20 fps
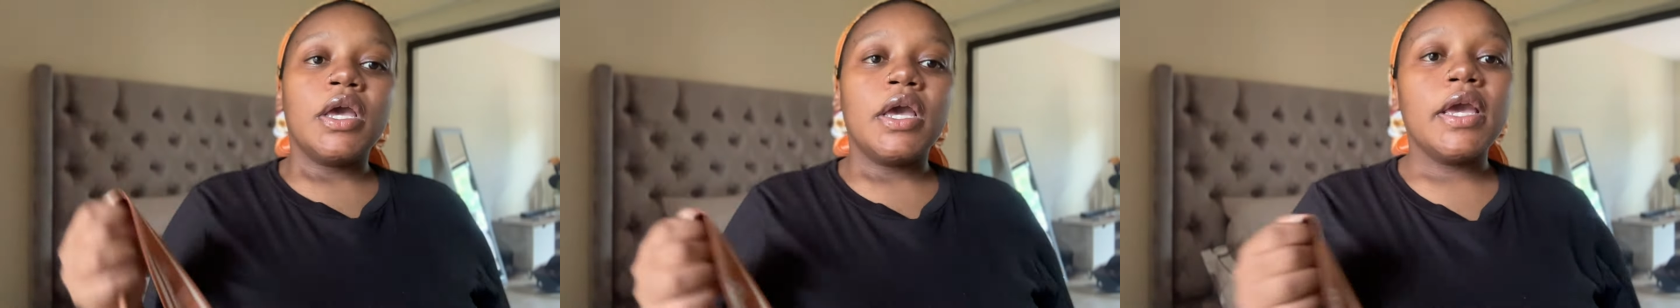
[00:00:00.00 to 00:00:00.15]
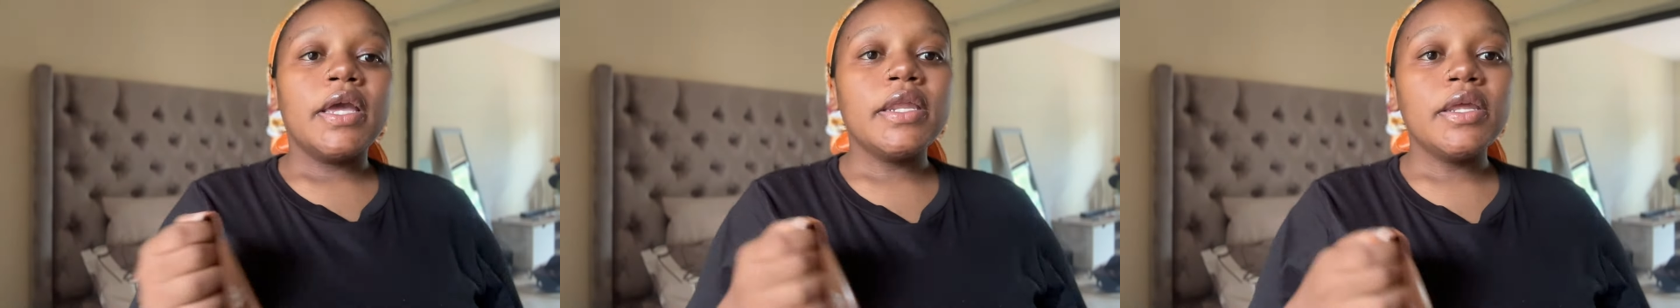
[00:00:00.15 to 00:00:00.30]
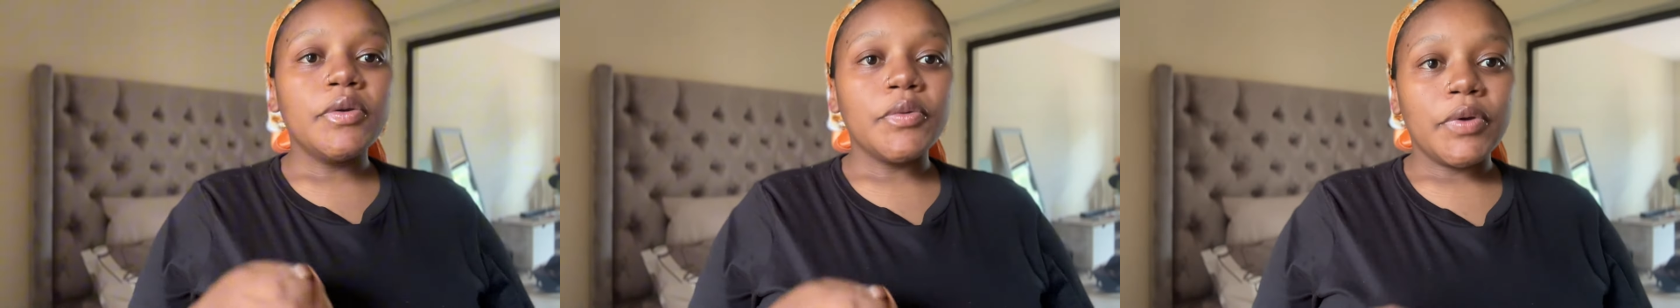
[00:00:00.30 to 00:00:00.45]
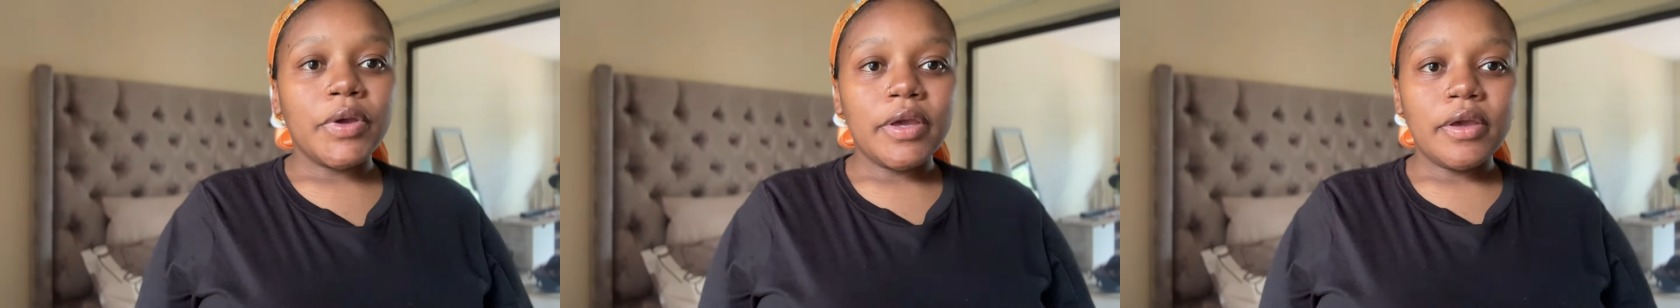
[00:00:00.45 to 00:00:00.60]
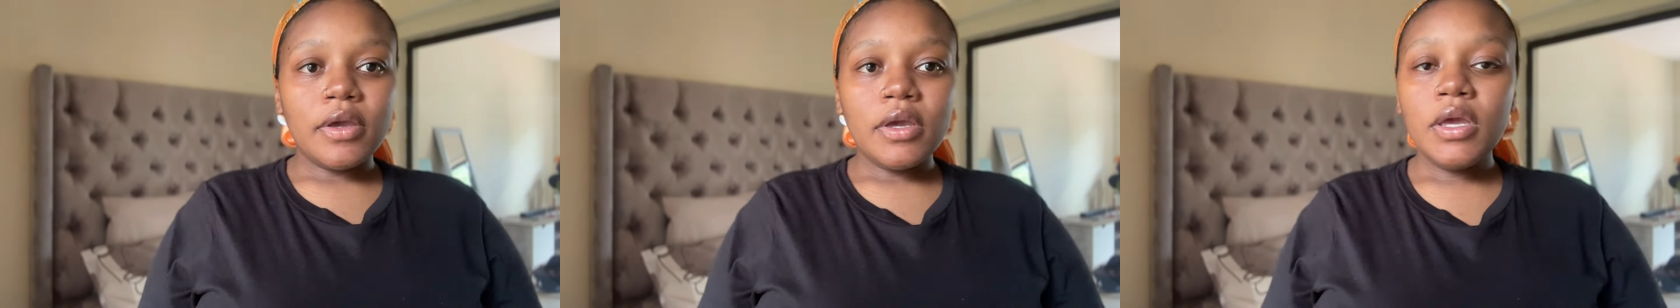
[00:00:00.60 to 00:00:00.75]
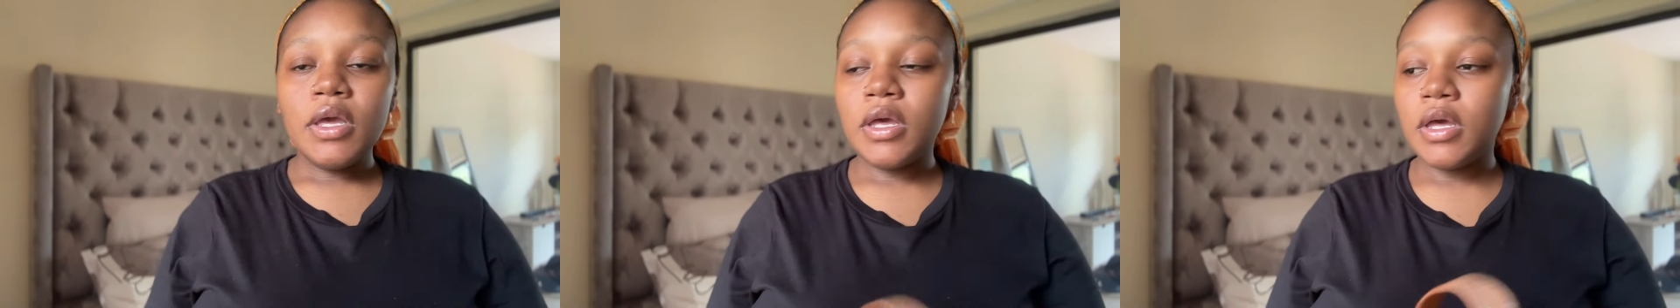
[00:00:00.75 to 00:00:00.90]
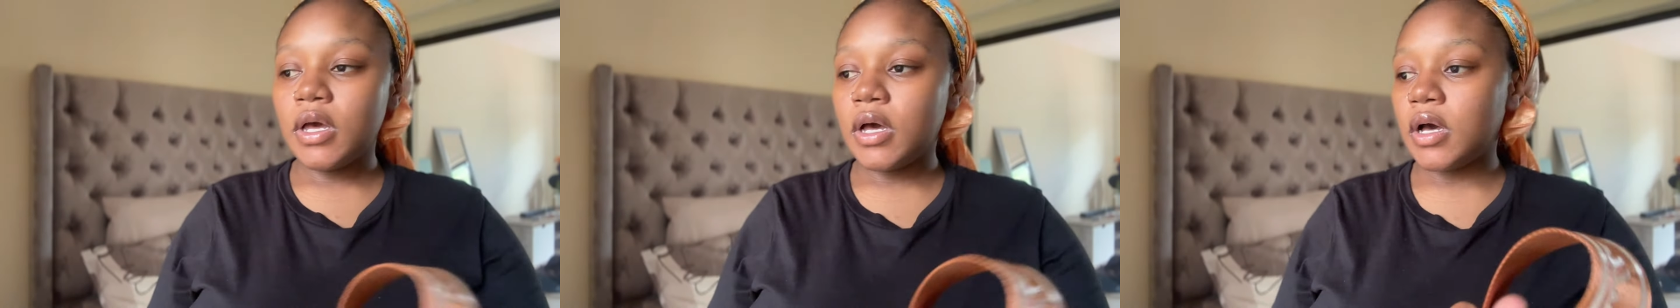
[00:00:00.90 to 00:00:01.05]

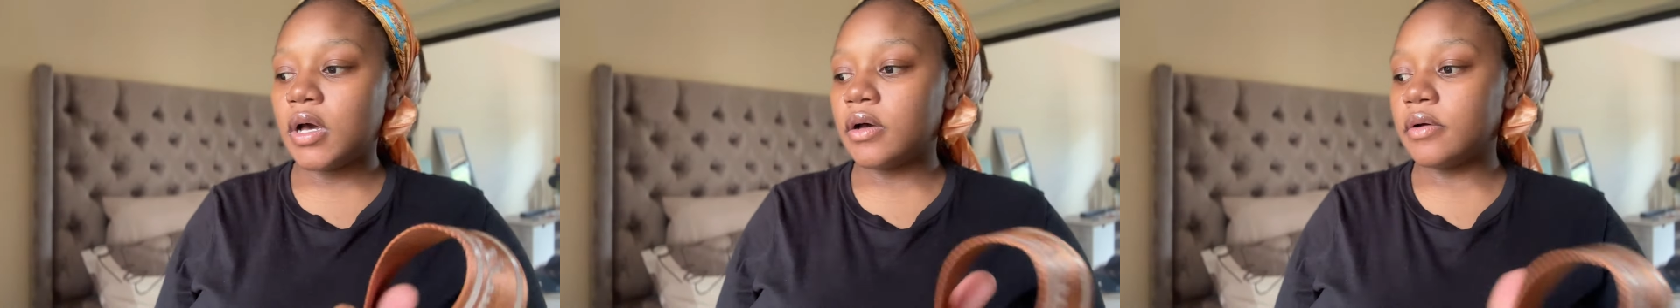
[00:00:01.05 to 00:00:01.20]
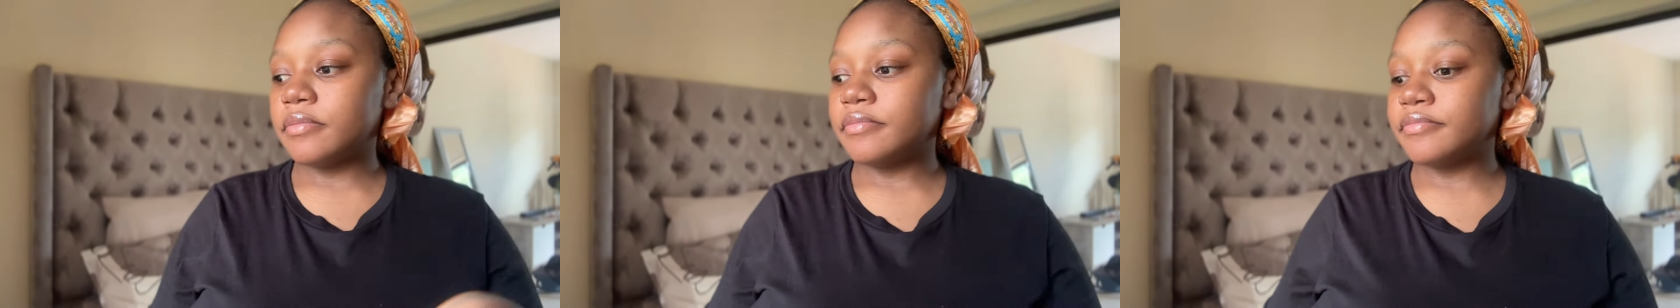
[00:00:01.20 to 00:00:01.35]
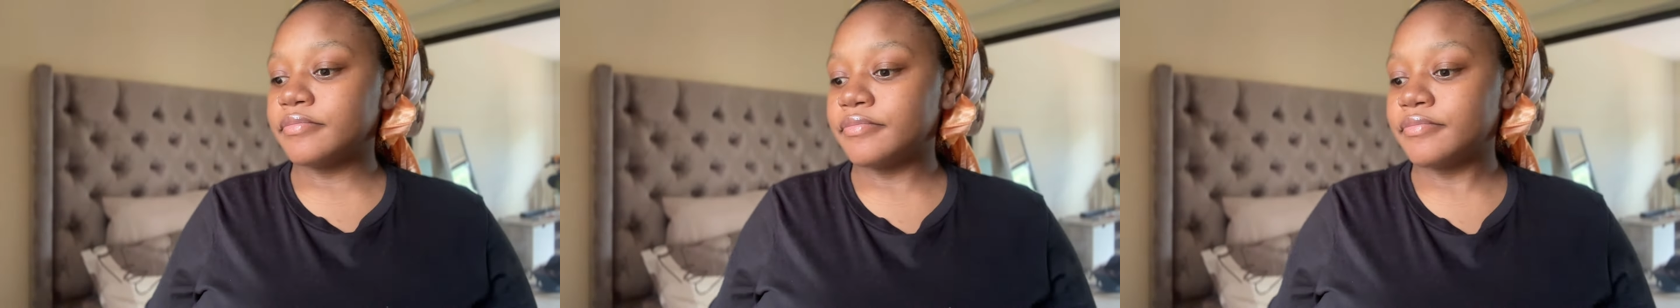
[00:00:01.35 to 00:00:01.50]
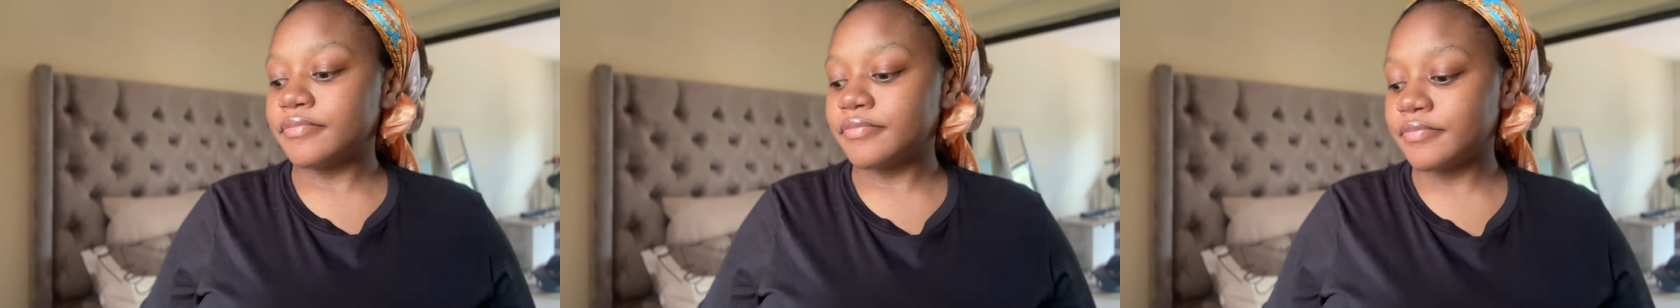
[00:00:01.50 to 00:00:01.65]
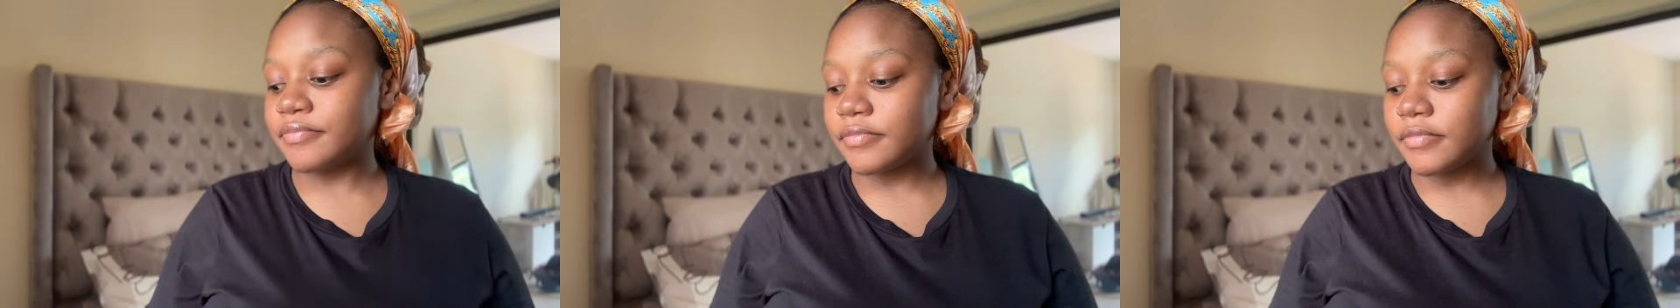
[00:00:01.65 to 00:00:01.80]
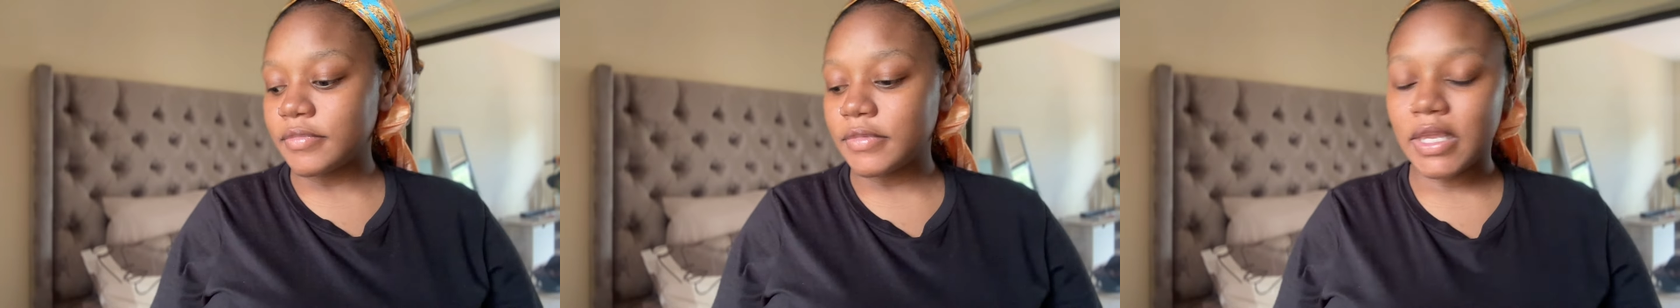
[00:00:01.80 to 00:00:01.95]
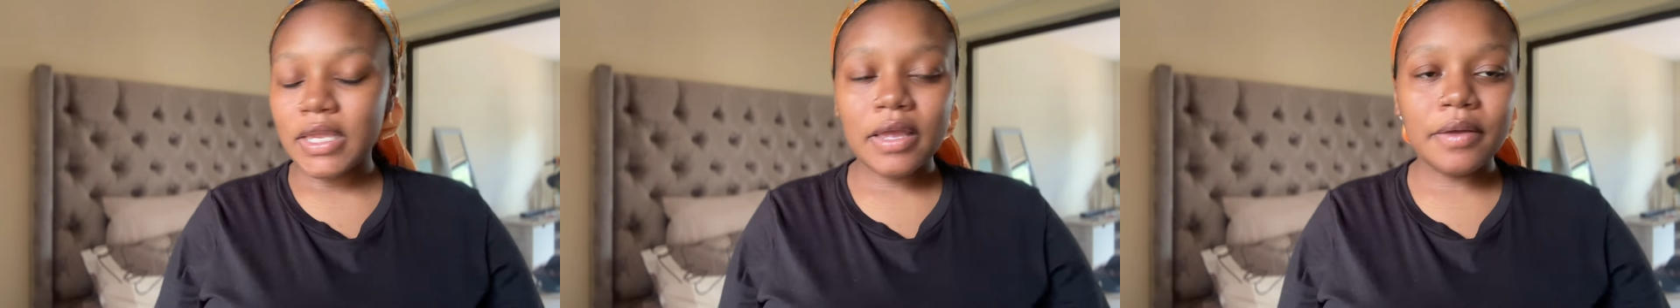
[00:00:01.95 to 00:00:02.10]
Anyway,
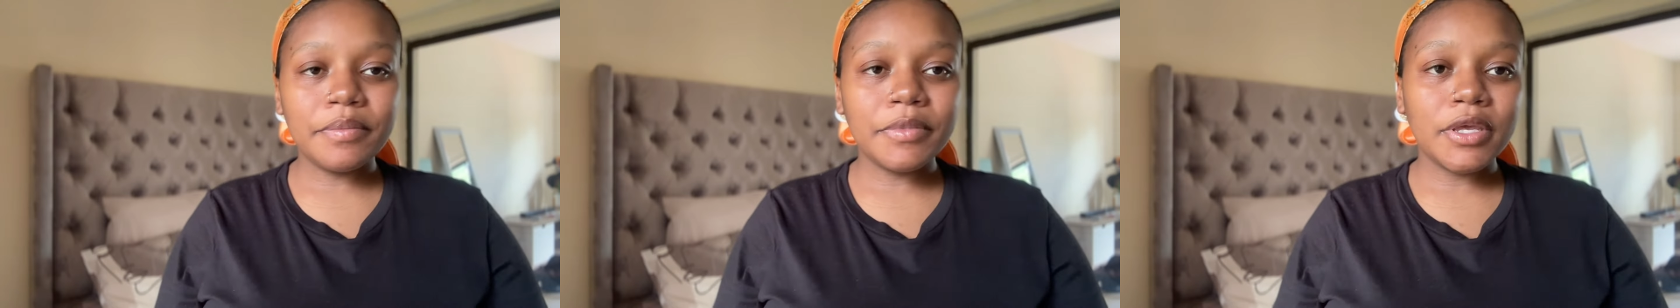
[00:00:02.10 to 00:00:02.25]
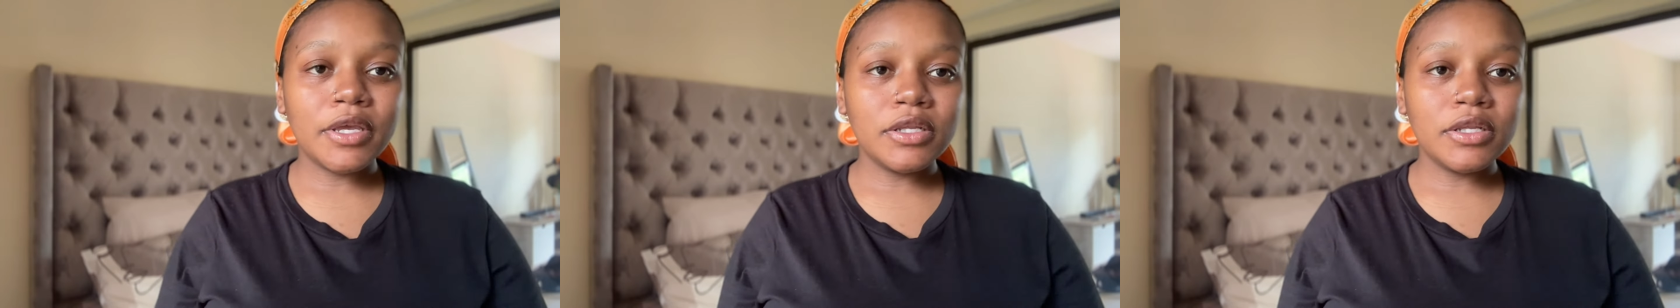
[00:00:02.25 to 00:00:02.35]
I'm